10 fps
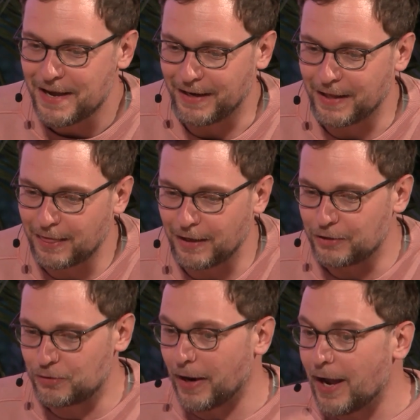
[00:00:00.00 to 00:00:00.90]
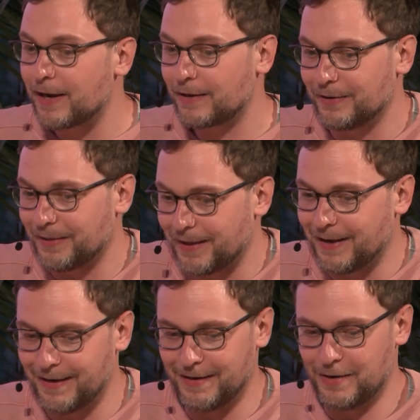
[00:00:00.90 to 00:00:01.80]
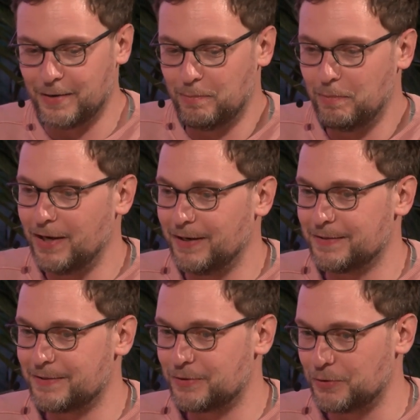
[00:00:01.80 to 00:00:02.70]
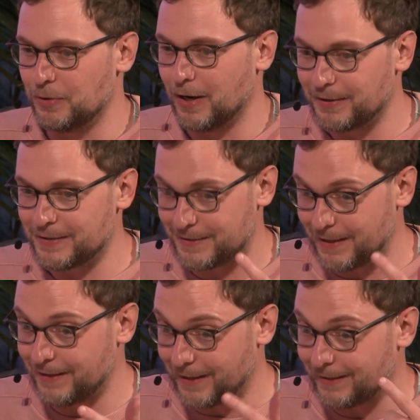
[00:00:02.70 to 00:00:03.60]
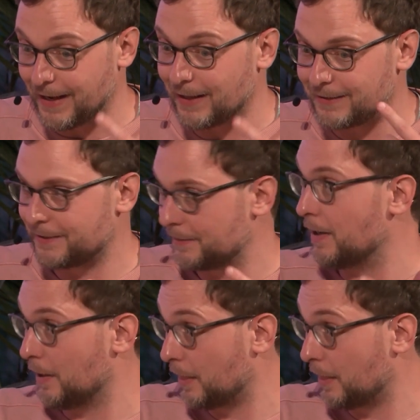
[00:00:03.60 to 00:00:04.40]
And I think to act on that means to understand that that's a